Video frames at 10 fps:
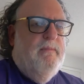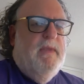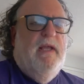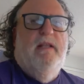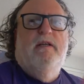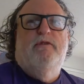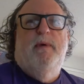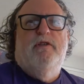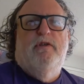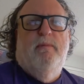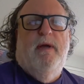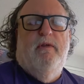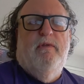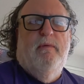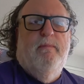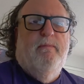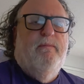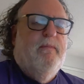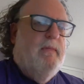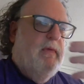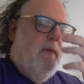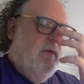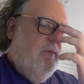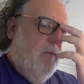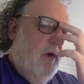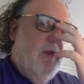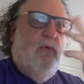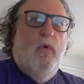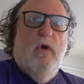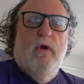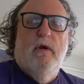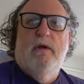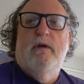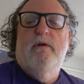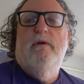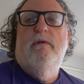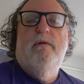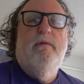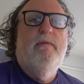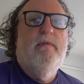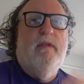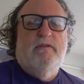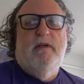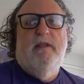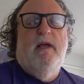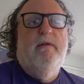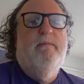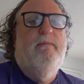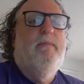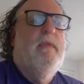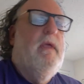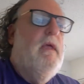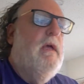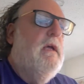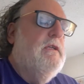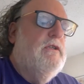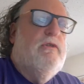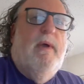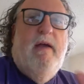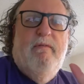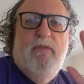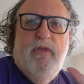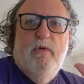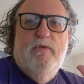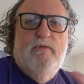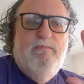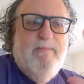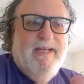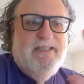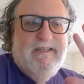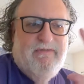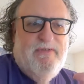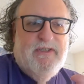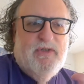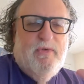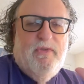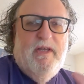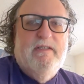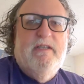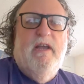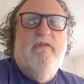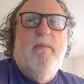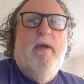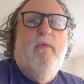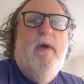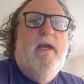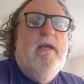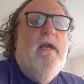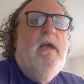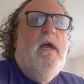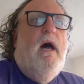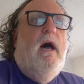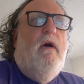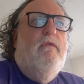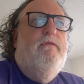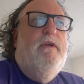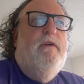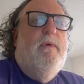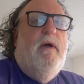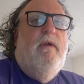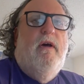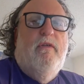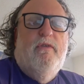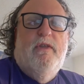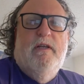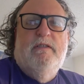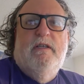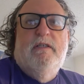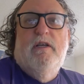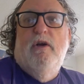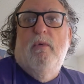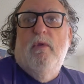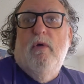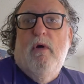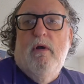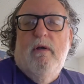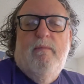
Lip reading: anything special about them, where do they work, things like that. Just so I have those basic physical things out of my way. I'll figure out other things as I go along.